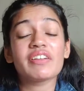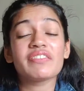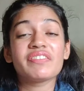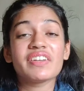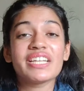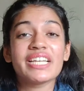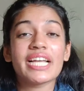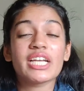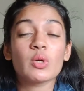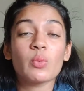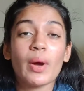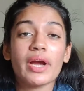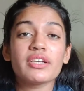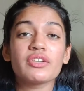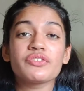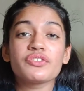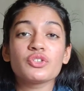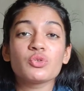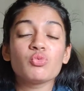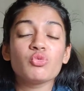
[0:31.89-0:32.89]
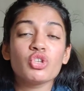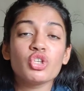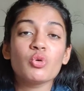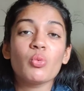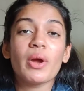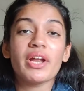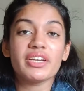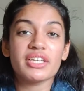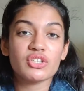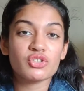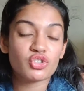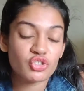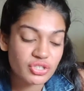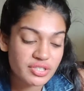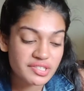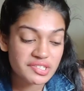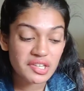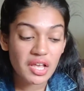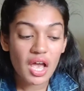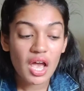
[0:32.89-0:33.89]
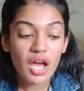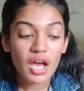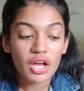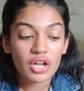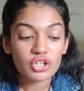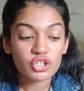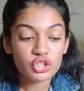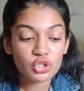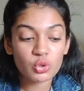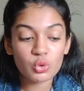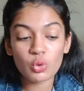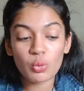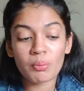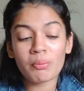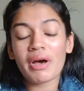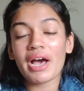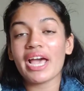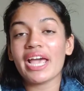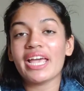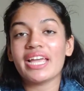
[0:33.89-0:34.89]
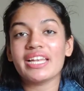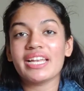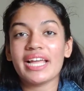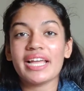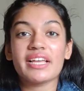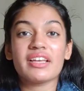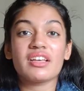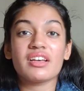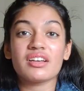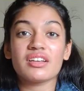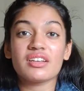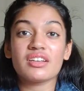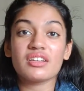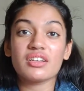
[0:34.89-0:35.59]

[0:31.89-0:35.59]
I feel like, quite a few new additions to my, like,